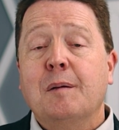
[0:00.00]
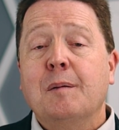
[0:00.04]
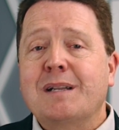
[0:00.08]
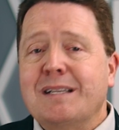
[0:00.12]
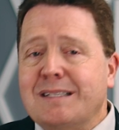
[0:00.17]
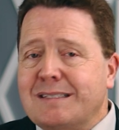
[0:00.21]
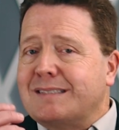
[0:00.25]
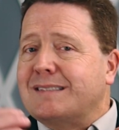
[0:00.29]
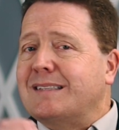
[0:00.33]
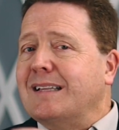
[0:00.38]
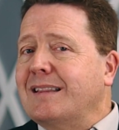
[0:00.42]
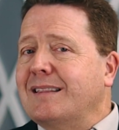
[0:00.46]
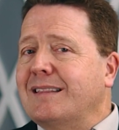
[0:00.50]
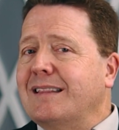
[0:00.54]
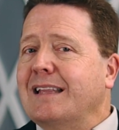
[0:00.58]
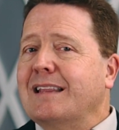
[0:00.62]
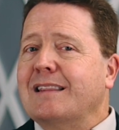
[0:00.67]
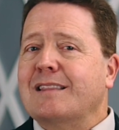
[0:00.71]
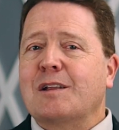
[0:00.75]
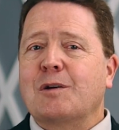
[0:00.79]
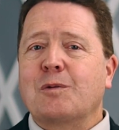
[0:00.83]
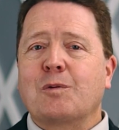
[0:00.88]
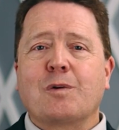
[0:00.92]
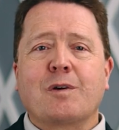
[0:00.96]
but it's the
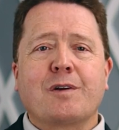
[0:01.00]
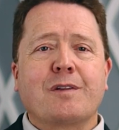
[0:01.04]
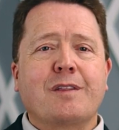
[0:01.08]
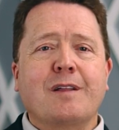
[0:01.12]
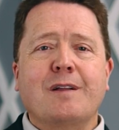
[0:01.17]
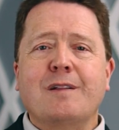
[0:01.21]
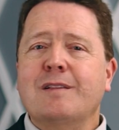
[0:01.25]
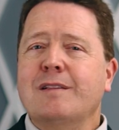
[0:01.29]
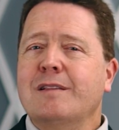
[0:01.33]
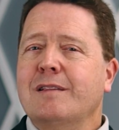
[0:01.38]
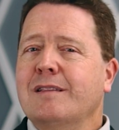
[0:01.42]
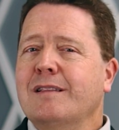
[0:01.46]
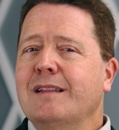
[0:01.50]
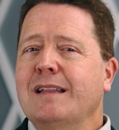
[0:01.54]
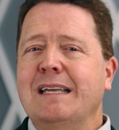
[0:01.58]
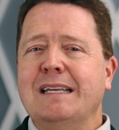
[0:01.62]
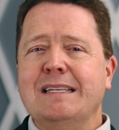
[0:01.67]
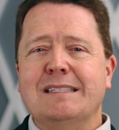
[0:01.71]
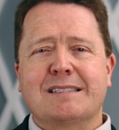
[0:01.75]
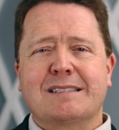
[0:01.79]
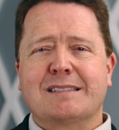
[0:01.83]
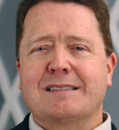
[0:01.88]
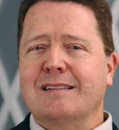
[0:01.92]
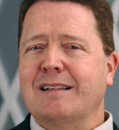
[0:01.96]
thing that we're the
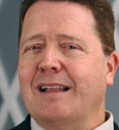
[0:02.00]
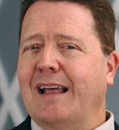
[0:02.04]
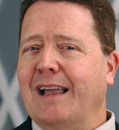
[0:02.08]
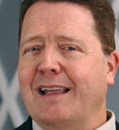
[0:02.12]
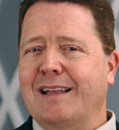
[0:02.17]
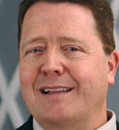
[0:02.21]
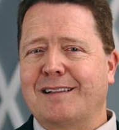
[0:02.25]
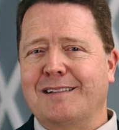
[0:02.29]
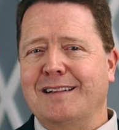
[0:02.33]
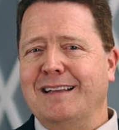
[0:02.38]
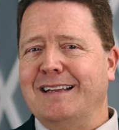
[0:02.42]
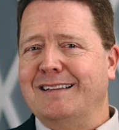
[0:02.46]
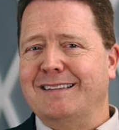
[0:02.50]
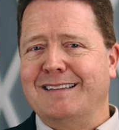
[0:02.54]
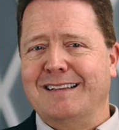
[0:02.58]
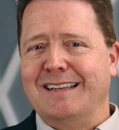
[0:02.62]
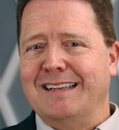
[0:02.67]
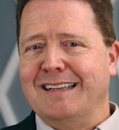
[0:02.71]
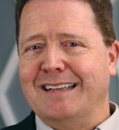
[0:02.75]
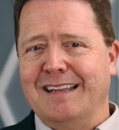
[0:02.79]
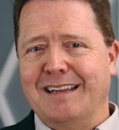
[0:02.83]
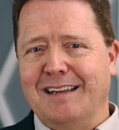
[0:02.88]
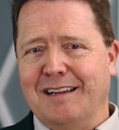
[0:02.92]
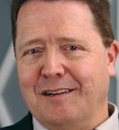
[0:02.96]
least likely to
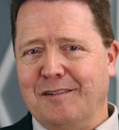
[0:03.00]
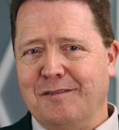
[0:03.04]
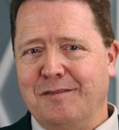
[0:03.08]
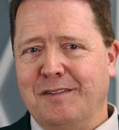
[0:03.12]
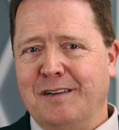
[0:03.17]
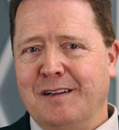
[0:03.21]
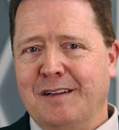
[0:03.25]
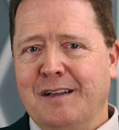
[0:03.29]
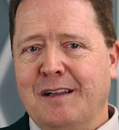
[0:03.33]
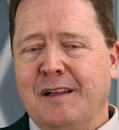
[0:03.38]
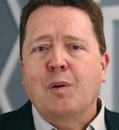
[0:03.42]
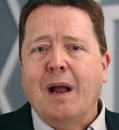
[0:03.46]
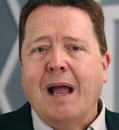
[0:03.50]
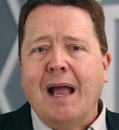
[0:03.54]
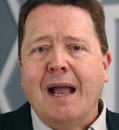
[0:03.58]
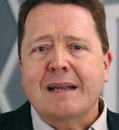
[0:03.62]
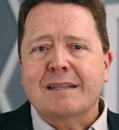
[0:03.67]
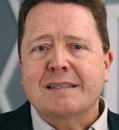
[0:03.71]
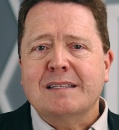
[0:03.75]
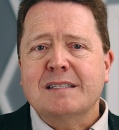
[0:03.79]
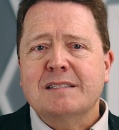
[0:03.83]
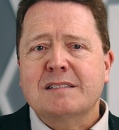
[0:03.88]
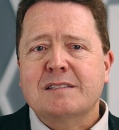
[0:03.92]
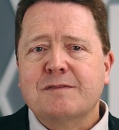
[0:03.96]
give.
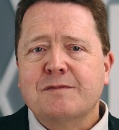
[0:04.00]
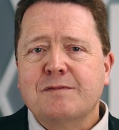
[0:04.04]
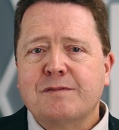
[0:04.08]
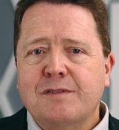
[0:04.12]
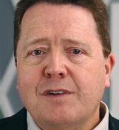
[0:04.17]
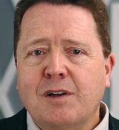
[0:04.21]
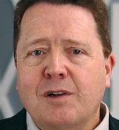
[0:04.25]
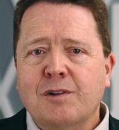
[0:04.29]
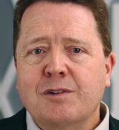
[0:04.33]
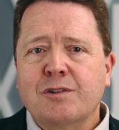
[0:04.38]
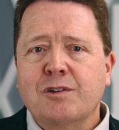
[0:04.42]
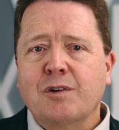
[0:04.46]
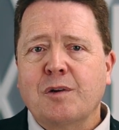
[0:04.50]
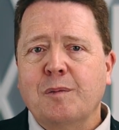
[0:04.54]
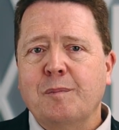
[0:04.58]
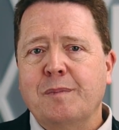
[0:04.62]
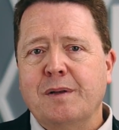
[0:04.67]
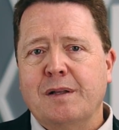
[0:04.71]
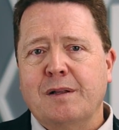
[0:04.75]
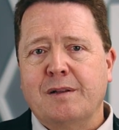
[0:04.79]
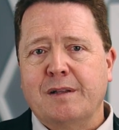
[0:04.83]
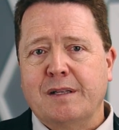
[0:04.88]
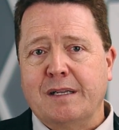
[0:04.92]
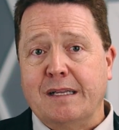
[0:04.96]
Practice
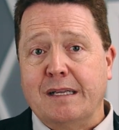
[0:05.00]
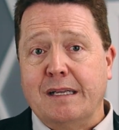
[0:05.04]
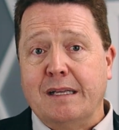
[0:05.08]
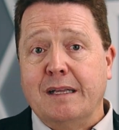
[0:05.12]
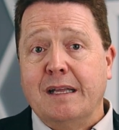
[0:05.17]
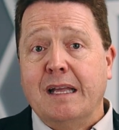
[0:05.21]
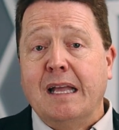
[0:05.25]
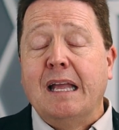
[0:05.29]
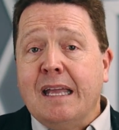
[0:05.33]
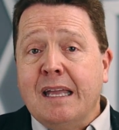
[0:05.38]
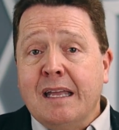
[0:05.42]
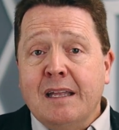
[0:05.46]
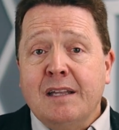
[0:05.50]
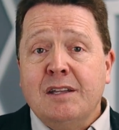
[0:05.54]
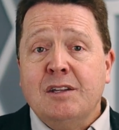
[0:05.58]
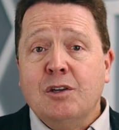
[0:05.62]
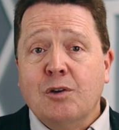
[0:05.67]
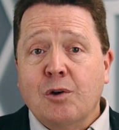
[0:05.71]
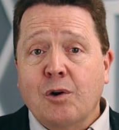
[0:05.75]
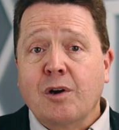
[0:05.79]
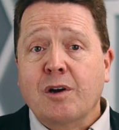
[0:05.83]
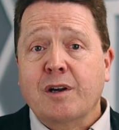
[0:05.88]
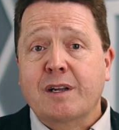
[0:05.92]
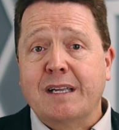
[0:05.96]
vulnerability in
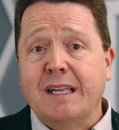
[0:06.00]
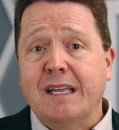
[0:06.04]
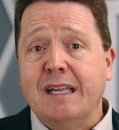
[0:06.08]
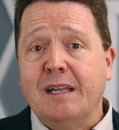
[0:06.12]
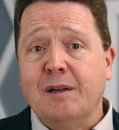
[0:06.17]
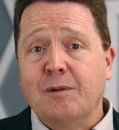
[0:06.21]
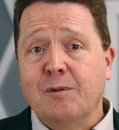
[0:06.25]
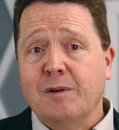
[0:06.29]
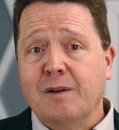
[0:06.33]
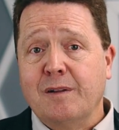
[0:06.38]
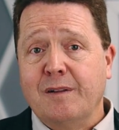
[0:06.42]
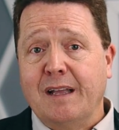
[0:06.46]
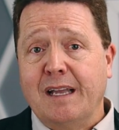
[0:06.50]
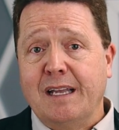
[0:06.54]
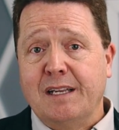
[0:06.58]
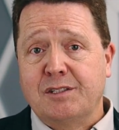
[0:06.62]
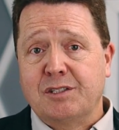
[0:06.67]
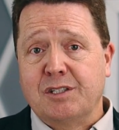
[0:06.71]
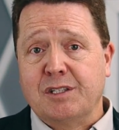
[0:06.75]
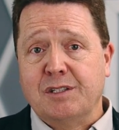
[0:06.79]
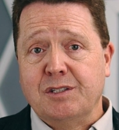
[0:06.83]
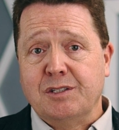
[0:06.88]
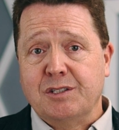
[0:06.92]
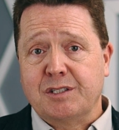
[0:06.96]
your key
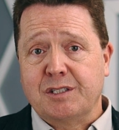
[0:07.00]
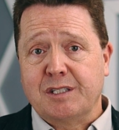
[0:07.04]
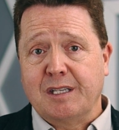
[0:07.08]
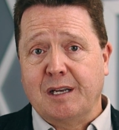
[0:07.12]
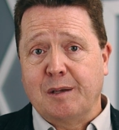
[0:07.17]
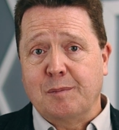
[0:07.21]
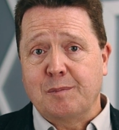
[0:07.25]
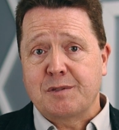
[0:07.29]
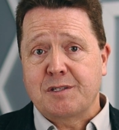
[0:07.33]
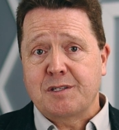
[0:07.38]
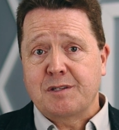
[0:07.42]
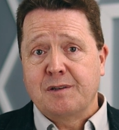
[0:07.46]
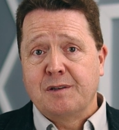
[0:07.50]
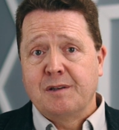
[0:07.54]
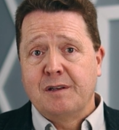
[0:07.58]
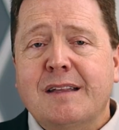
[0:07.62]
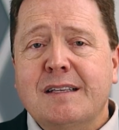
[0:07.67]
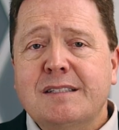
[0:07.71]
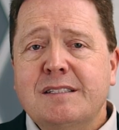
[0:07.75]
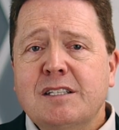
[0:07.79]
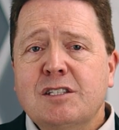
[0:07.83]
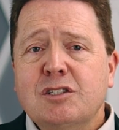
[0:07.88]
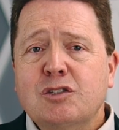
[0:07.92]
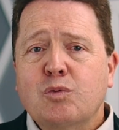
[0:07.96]
relationships.
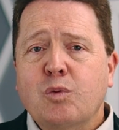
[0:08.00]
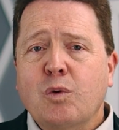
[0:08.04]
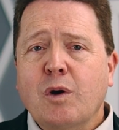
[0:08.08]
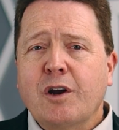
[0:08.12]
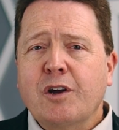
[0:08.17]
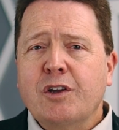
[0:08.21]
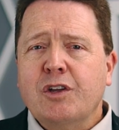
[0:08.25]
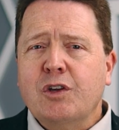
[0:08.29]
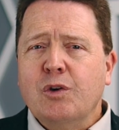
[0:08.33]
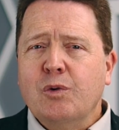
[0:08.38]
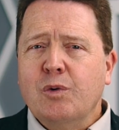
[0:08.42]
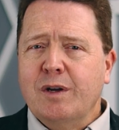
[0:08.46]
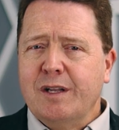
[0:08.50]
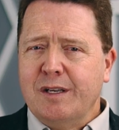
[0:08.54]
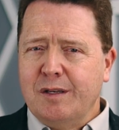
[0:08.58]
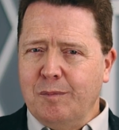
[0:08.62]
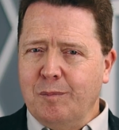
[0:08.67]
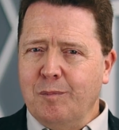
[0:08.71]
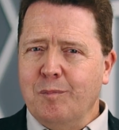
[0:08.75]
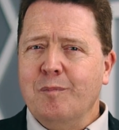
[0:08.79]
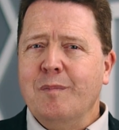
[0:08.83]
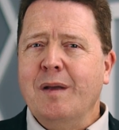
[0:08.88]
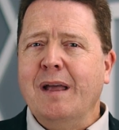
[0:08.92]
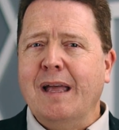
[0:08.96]
This is where you
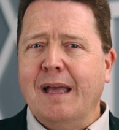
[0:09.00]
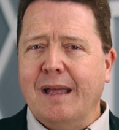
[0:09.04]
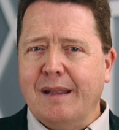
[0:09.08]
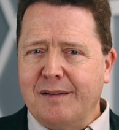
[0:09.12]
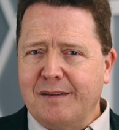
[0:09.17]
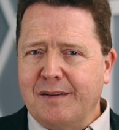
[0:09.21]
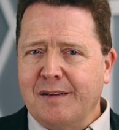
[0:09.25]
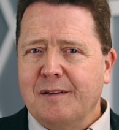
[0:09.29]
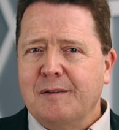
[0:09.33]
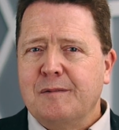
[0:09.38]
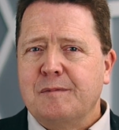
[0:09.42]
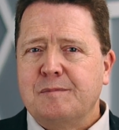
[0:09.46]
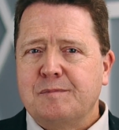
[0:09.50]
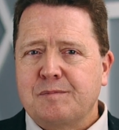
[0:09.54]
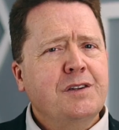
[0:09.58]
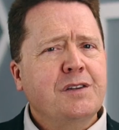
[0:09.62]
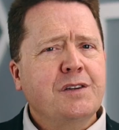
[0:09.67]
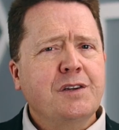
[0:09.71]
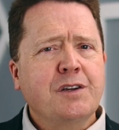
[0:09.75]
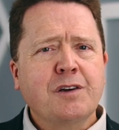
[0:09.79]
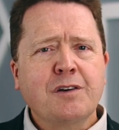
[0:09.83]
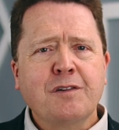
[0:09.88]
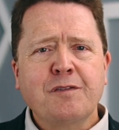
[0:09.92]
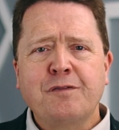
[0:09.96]
admit
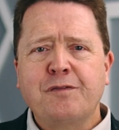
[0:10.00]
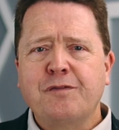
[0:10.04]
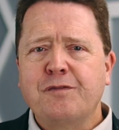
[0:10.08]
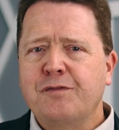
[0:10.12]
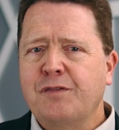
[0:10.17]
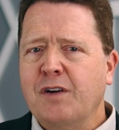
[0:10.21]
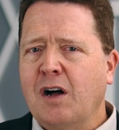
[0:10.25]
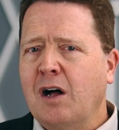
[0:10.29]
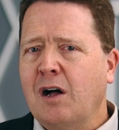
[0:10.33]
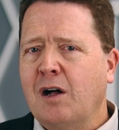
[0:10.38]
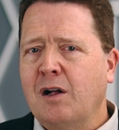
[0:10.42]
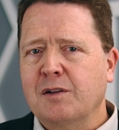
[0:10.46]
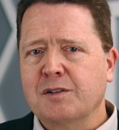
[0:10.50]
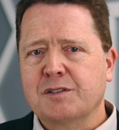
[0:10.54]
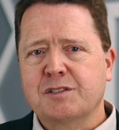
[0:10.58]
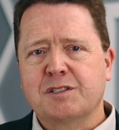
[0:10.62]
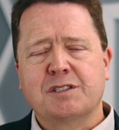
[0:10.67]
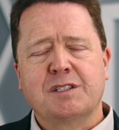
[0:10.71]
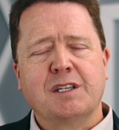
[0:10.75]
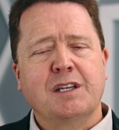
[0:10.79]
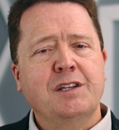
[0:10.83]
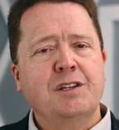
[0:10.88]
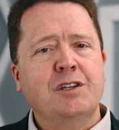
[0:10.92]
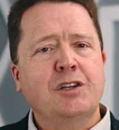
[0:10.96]
to your
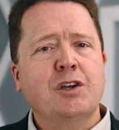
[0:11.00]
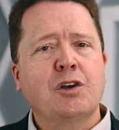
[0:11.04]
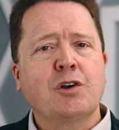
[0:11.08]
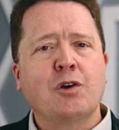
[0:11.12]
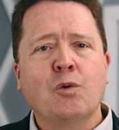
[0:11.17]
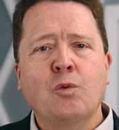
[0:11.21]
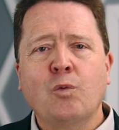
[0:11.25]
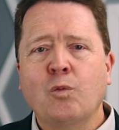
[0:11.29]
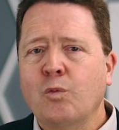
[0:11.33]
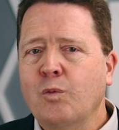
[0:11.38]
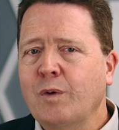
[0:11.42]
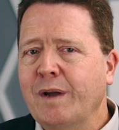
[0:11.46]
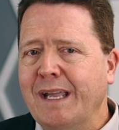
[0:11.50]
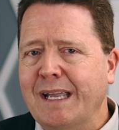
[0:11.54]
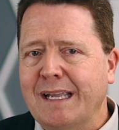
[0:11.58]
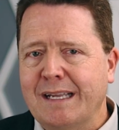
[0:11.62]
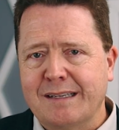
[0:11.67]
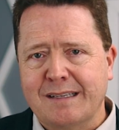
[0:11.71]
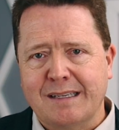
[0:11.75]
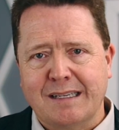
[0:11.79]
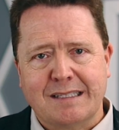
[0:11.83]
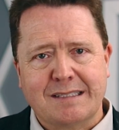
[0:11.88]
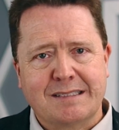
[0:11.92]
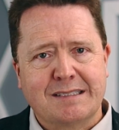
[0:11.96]
faults and your
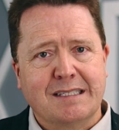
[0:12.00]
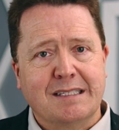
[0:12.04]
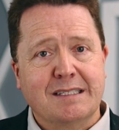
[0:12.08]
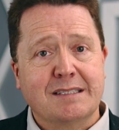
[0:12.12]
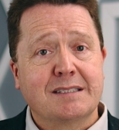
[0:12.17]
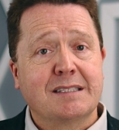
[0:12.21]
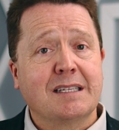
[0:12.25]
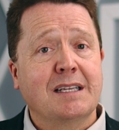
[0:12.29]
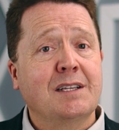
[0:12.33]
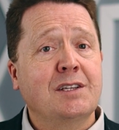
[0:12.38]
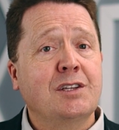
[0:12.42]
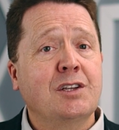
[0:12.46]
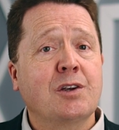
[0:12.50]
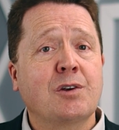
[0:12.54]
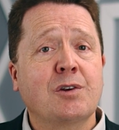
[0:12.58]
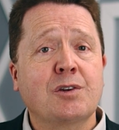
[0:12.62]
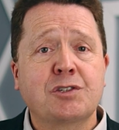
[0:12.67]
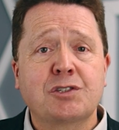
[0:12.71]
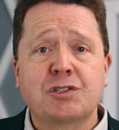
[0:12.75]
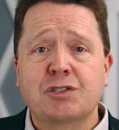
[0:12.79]
weaknesses and your